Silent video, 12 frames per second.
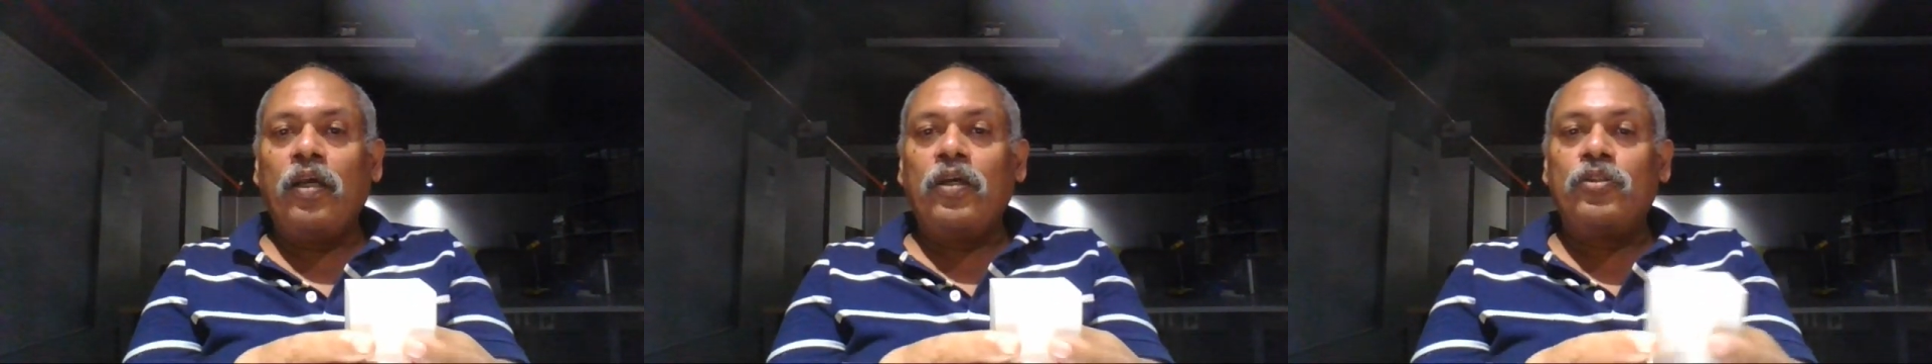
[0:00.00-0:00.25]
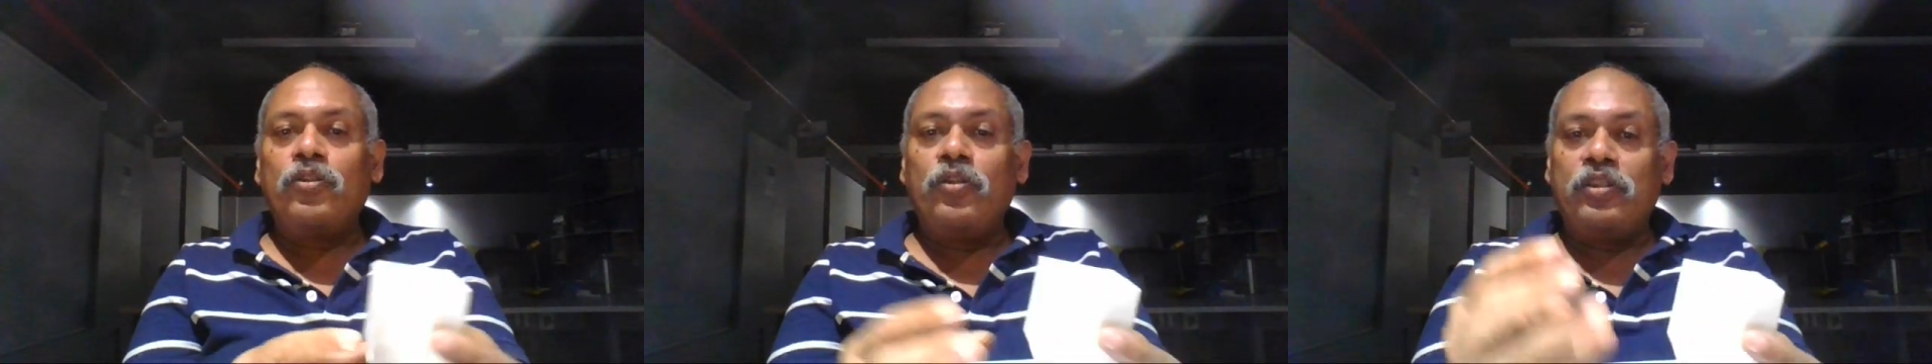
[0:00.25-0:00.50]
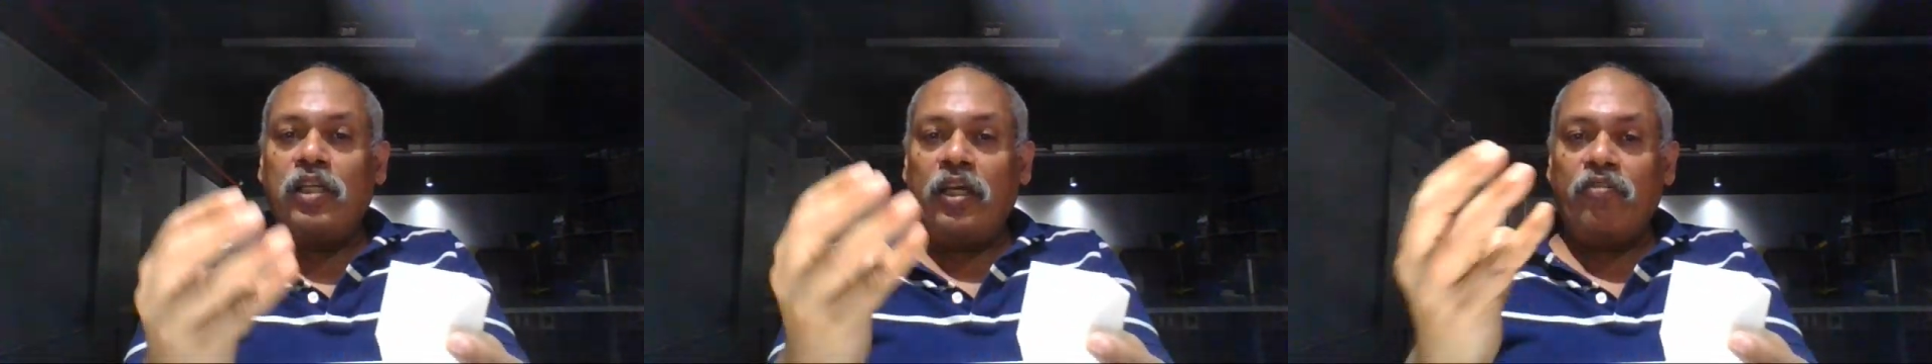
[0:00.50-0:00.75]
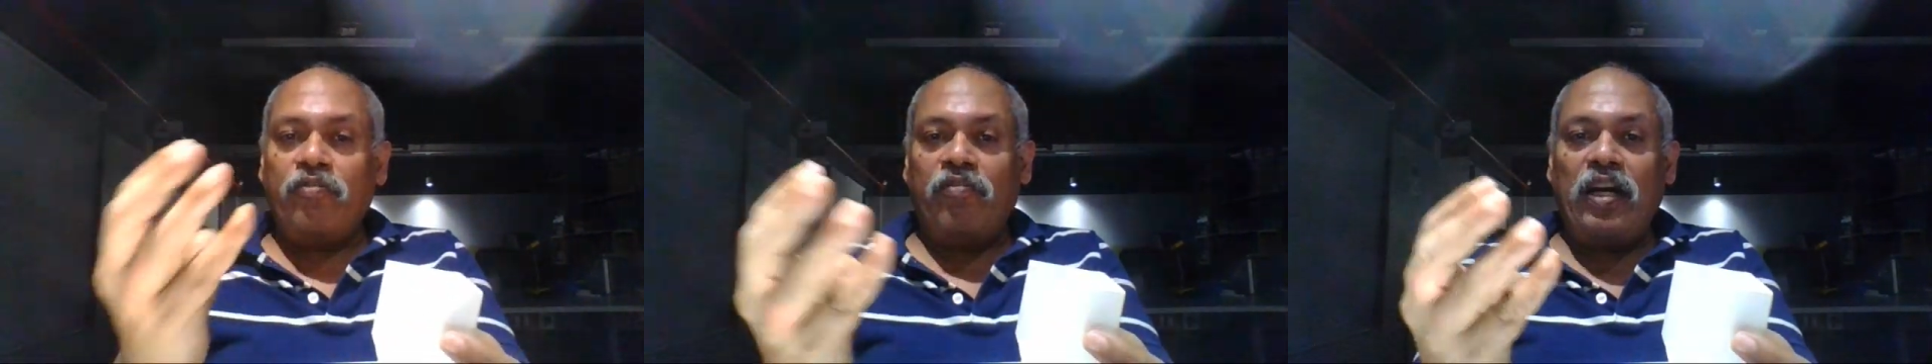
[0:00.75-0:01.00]
so it's
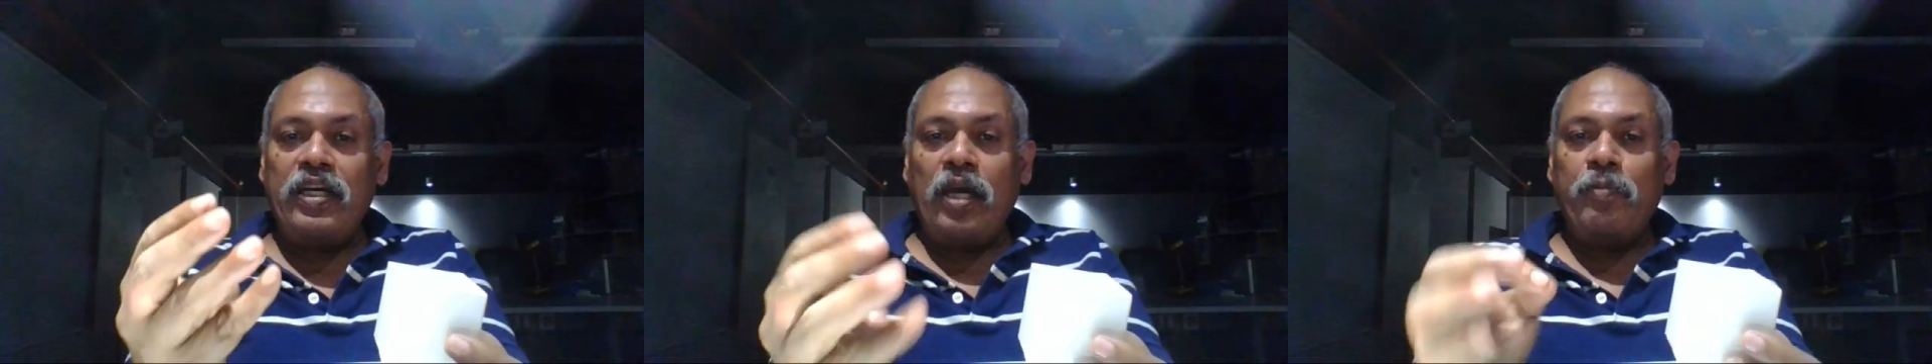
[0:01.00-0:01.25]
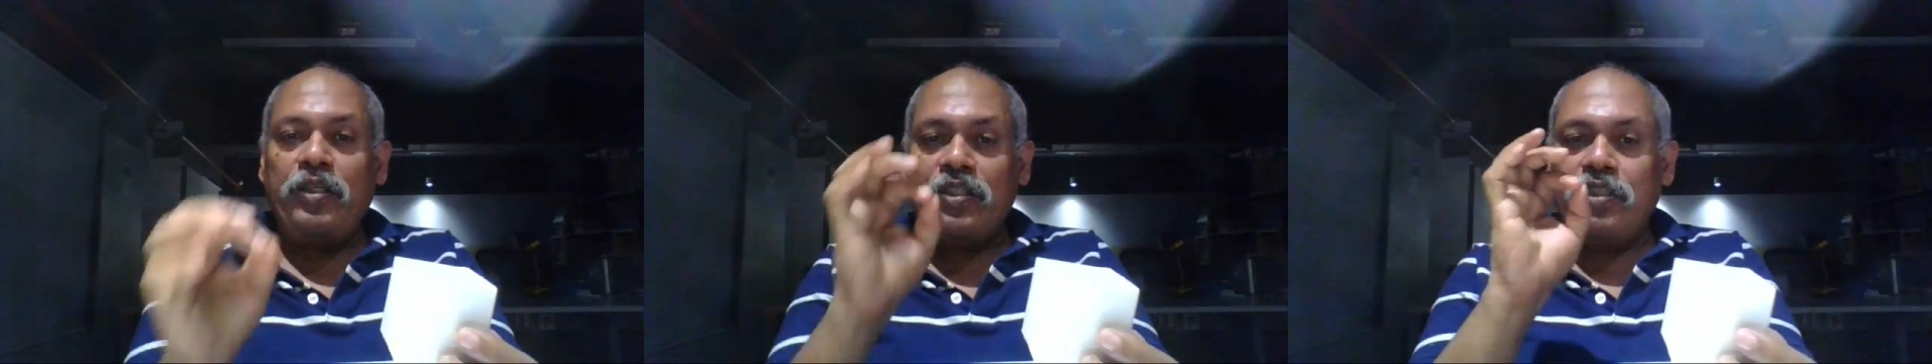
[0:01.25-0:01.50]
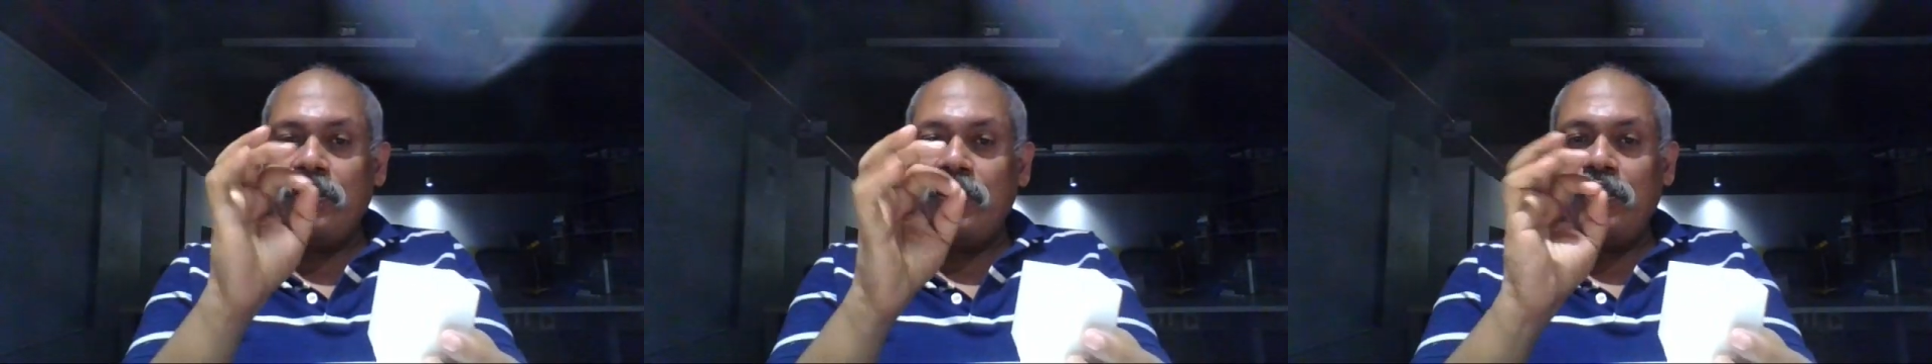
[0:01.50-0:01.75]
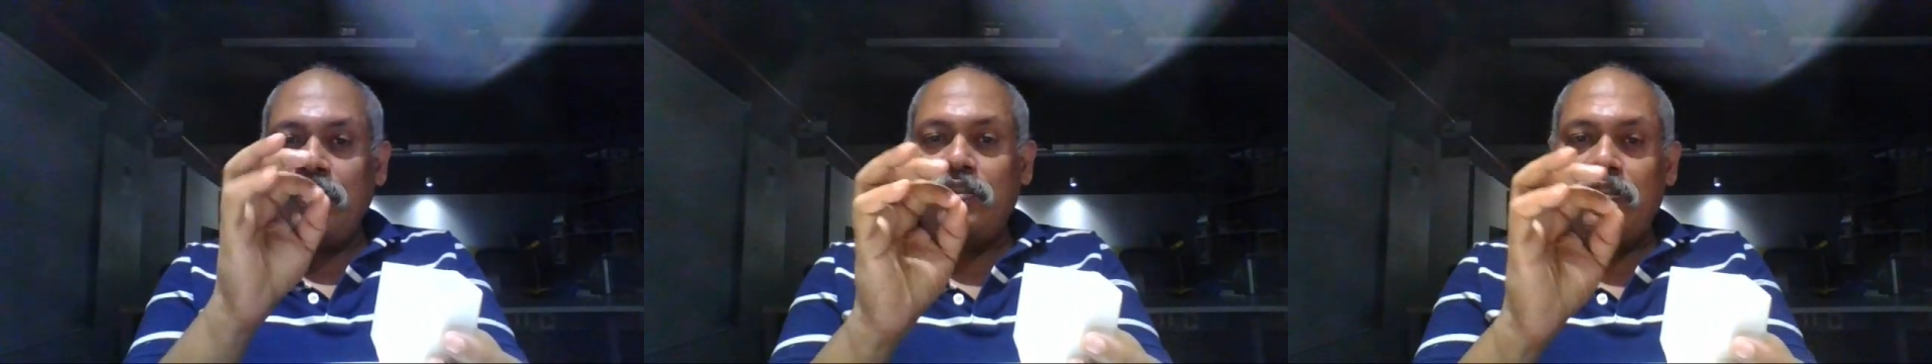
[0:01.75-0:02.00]
like one dimension is